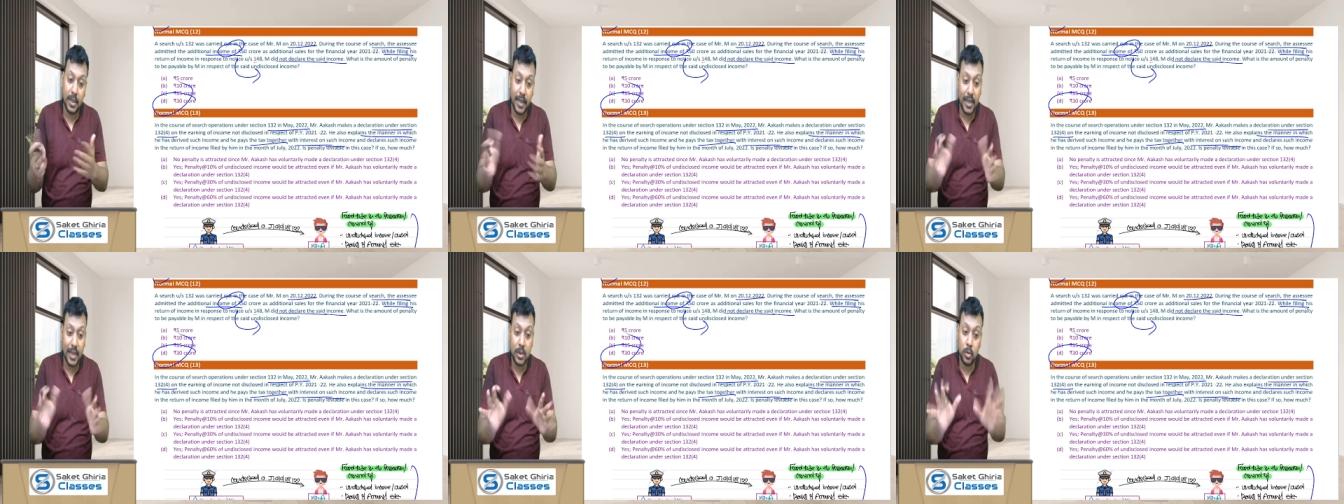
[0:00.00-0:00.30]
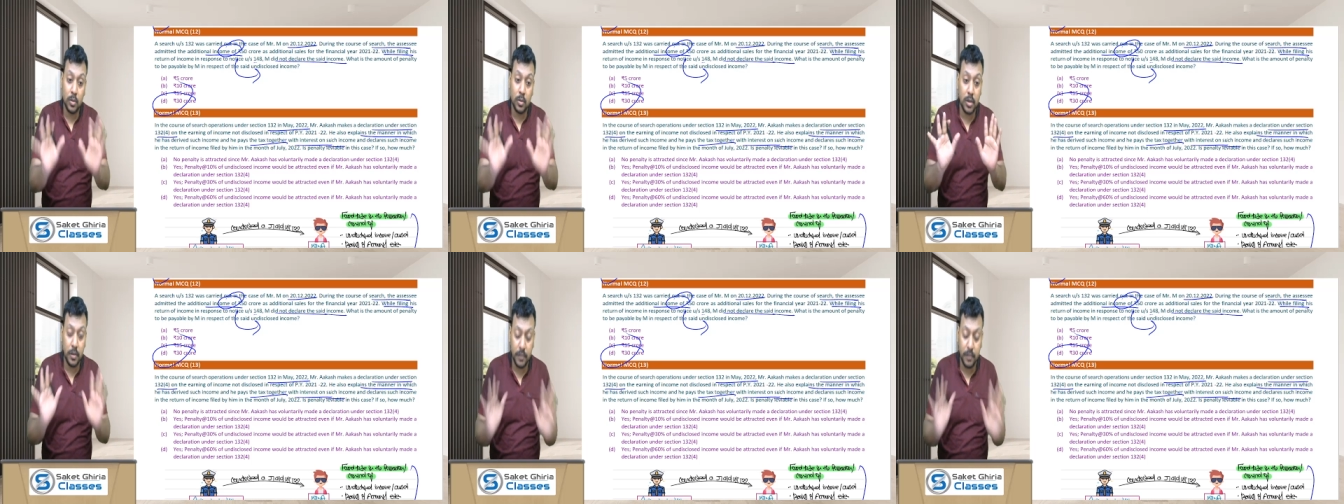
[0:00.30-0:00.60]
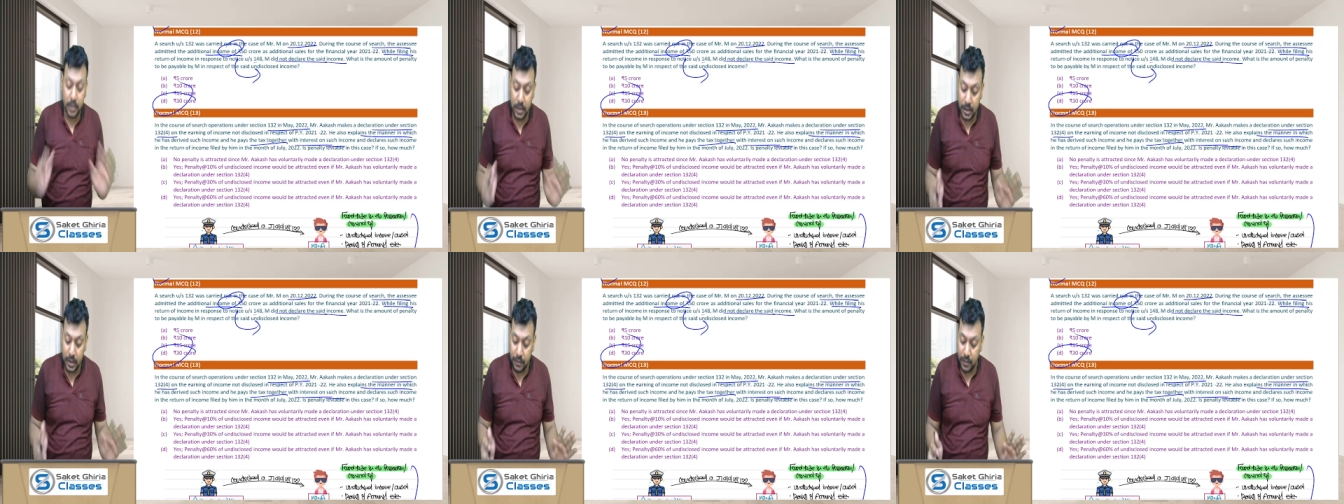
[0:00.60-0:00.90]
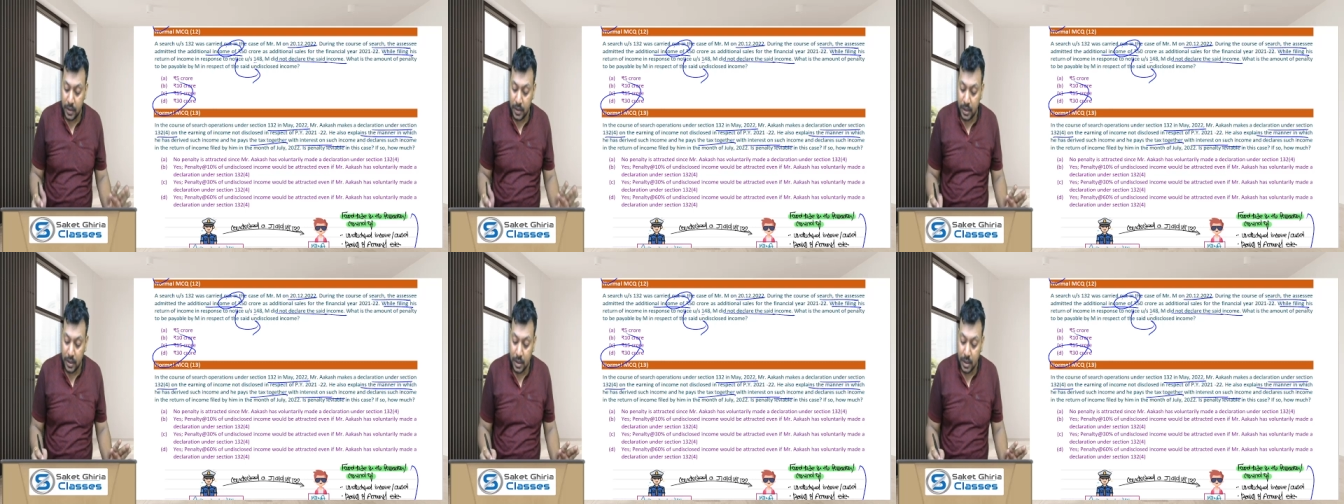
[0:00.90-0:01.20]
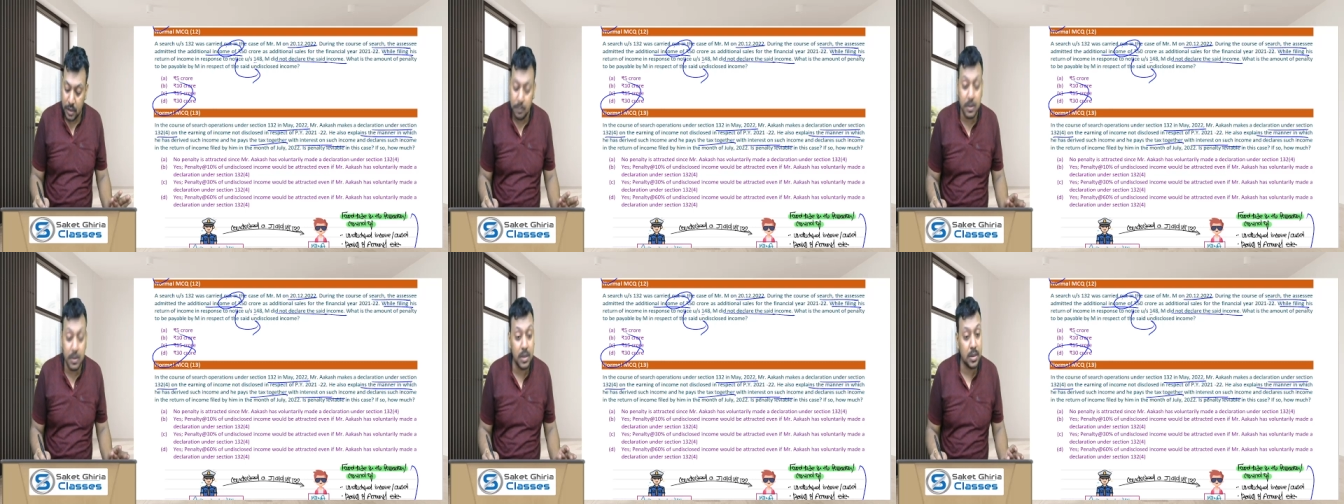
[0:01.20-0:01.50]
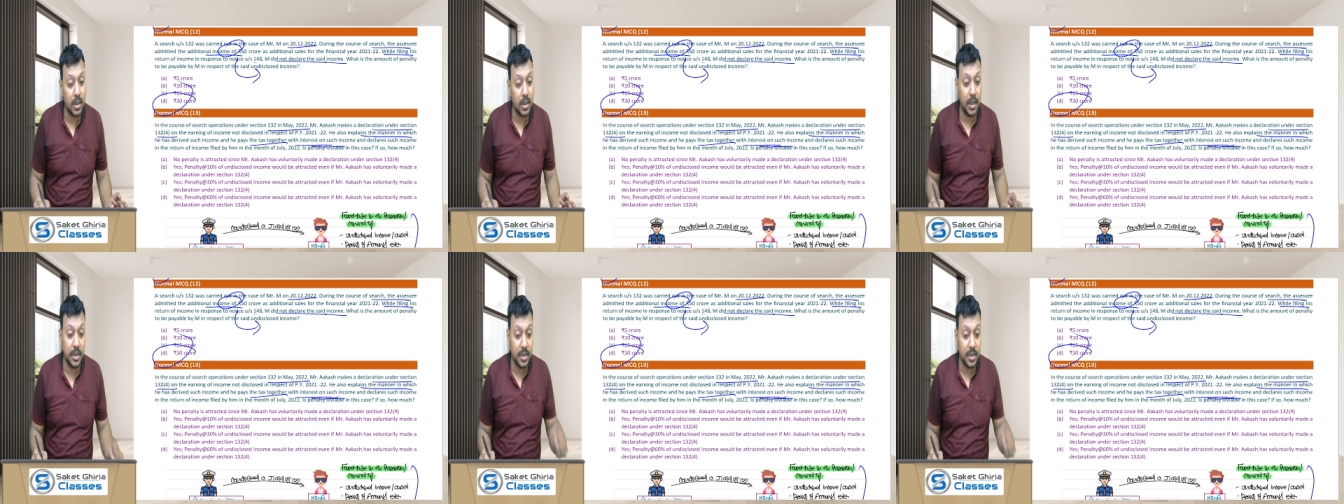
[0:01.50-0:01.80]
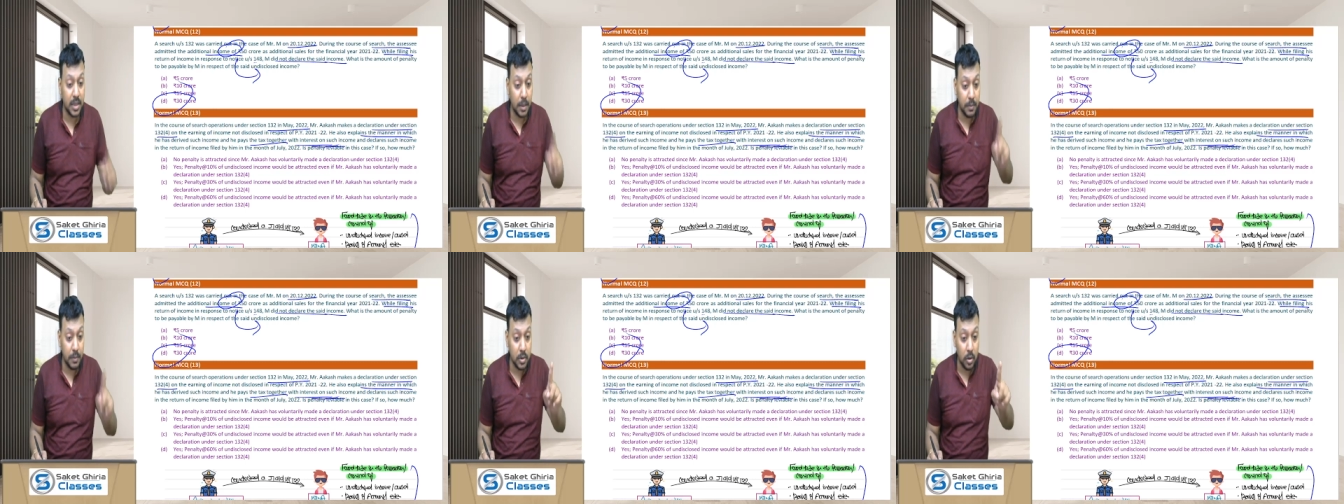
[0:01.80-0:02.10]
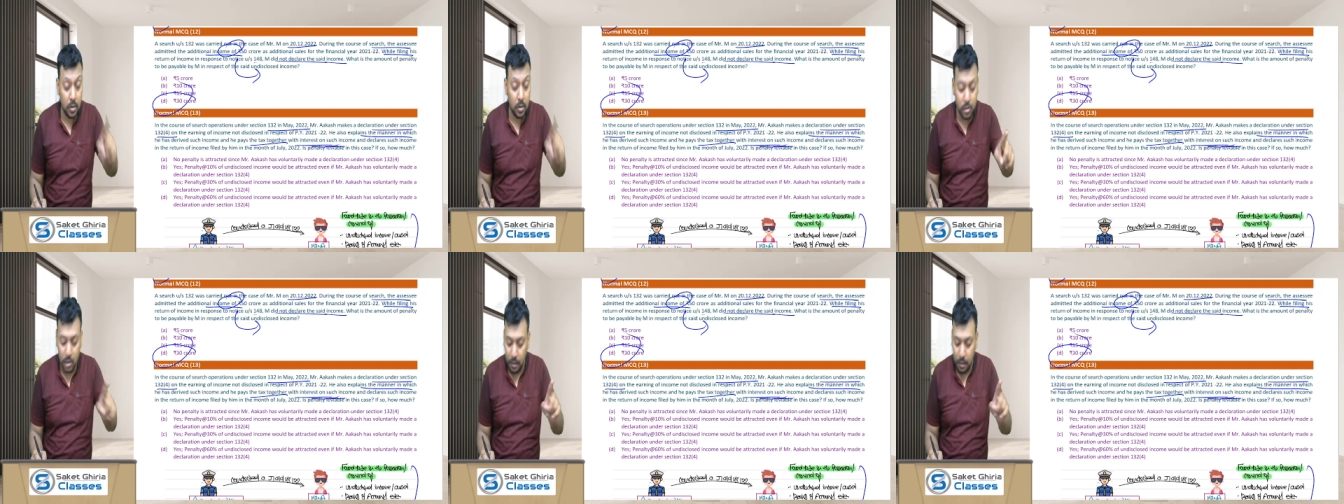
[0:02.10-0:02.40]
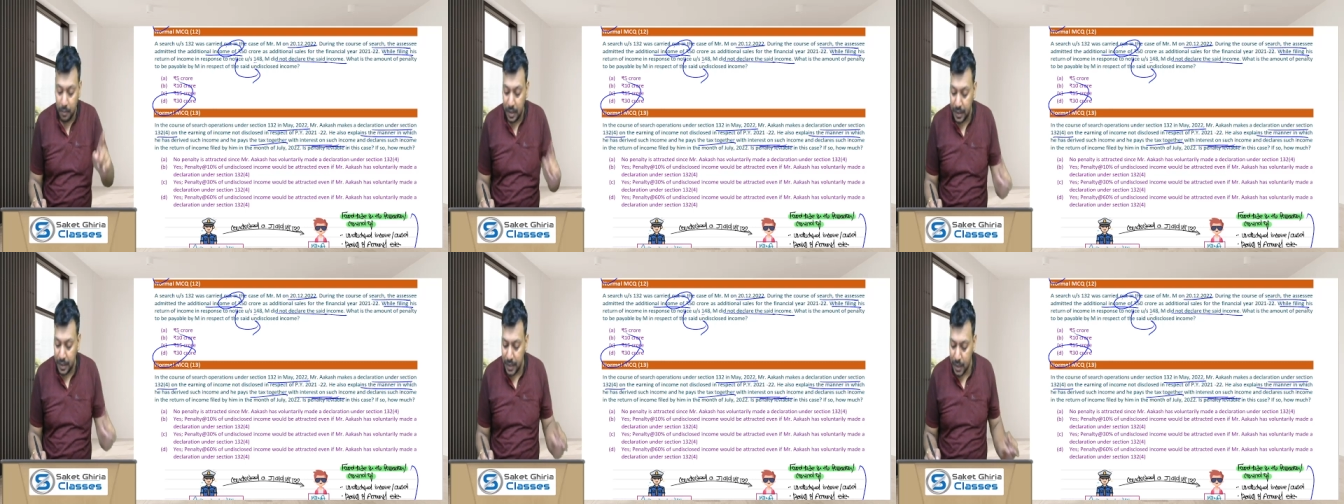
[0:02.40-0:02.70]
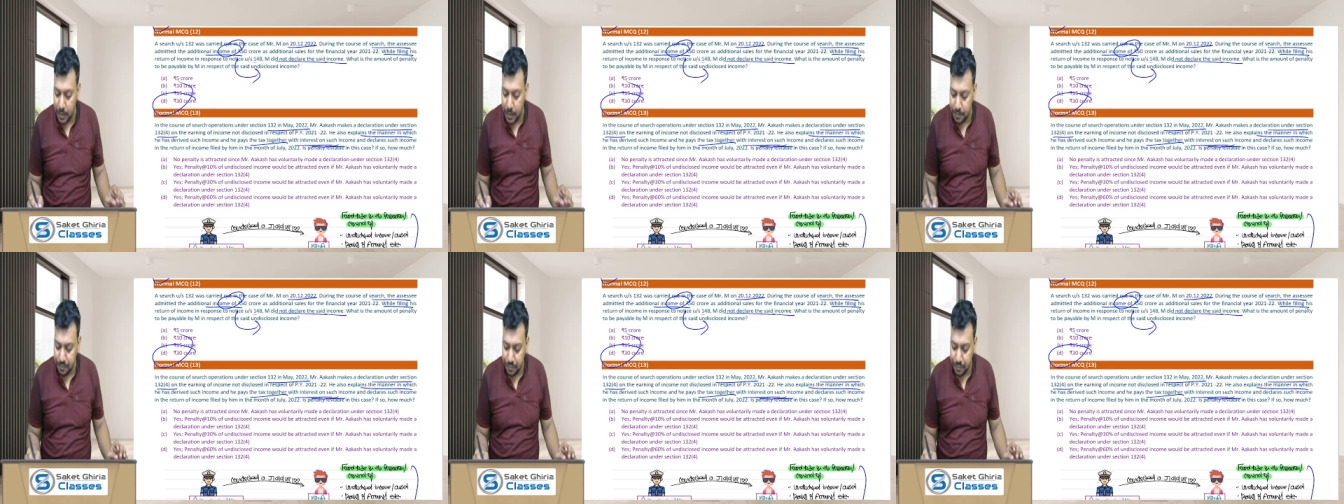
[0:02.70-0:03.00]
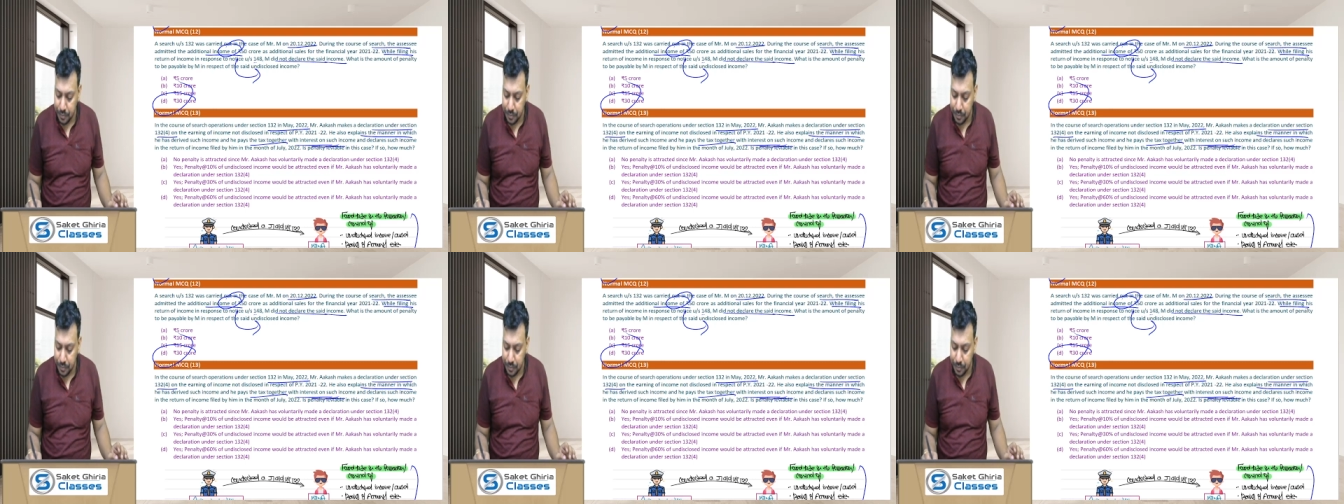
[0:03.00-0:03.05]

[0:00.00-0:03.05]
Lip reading: tax together with interest. Means third step is also completed